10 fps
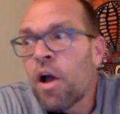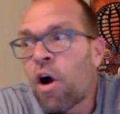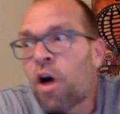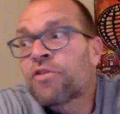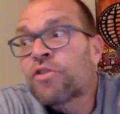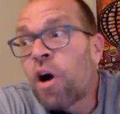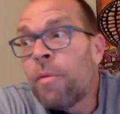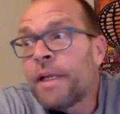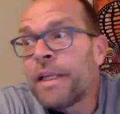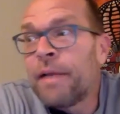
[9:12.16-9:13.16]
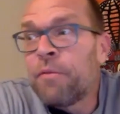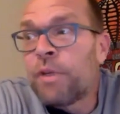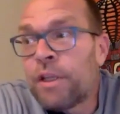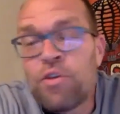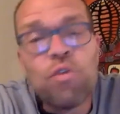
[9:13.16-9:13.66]
us coming then
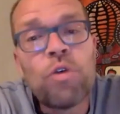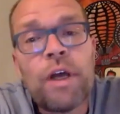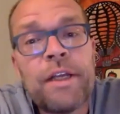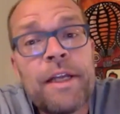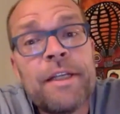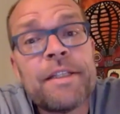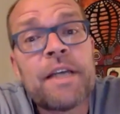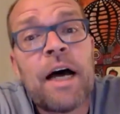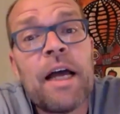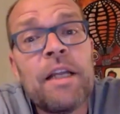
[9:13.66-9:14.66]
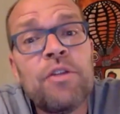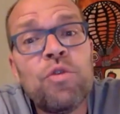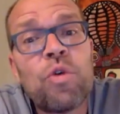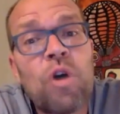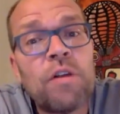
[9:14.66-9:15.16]
with an entirely
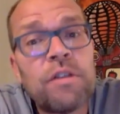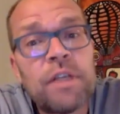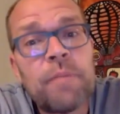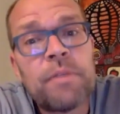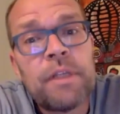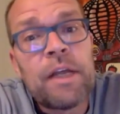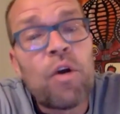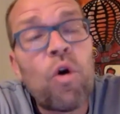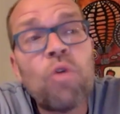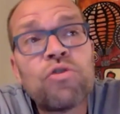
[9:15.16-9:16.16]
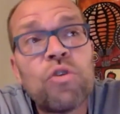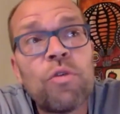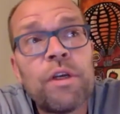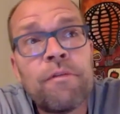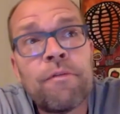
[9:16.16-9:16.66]
new concept that also
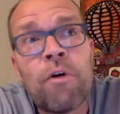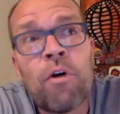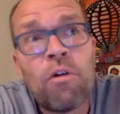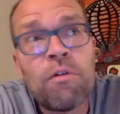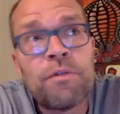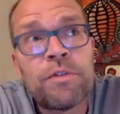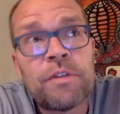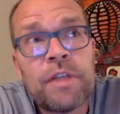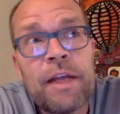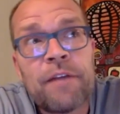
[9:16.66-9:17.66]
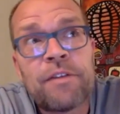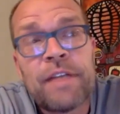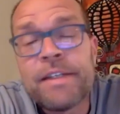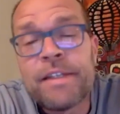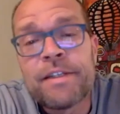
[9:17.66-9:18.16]
involves that
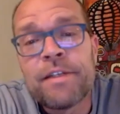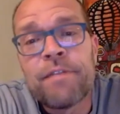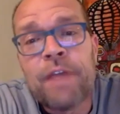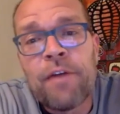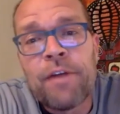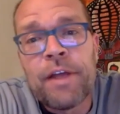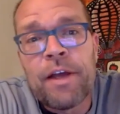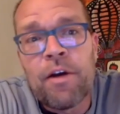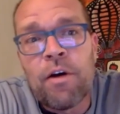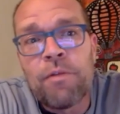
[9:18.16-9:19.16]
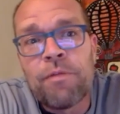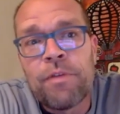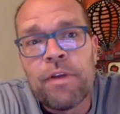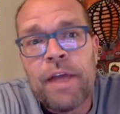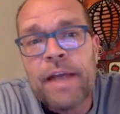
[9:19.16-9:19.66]
sensitive area of
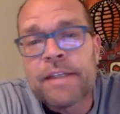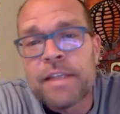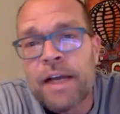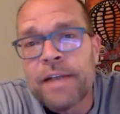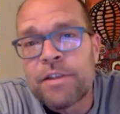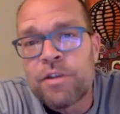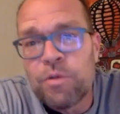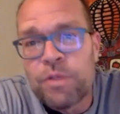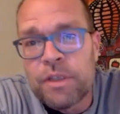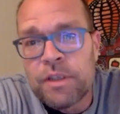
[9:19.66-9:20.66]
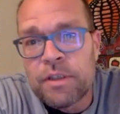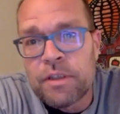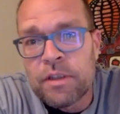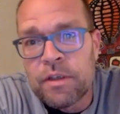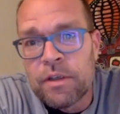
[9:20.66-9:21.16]
excise duties
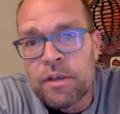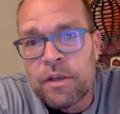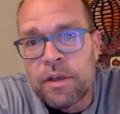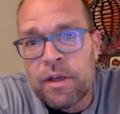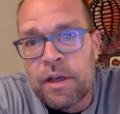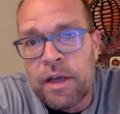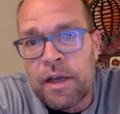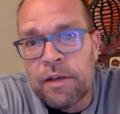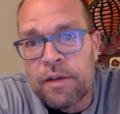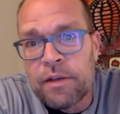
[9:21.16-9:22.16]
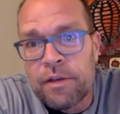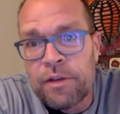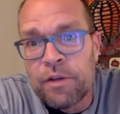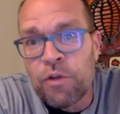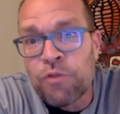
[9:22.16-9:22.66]
and
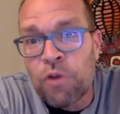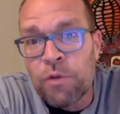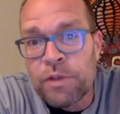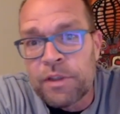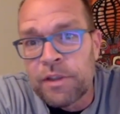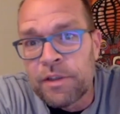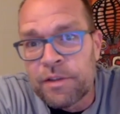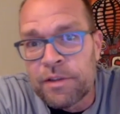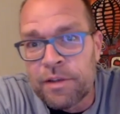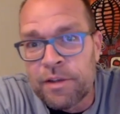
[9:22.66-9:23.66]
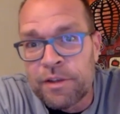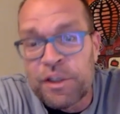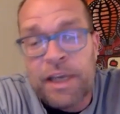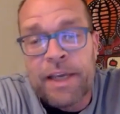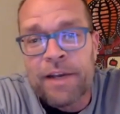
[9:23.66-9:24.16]
the authorities
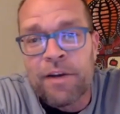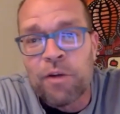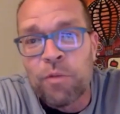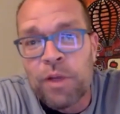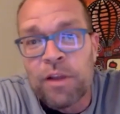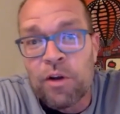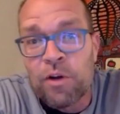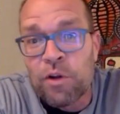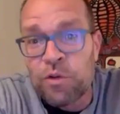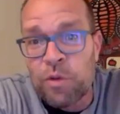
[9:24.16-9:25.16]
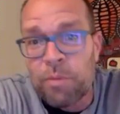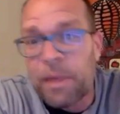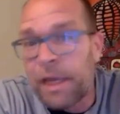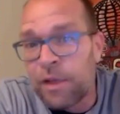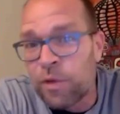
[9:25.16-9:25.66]
checking on whether or not you are
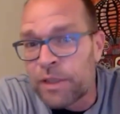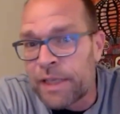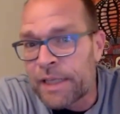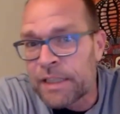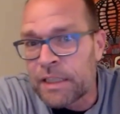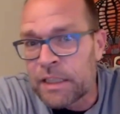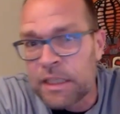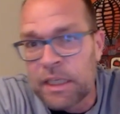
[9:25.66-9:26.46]
paying your taxes.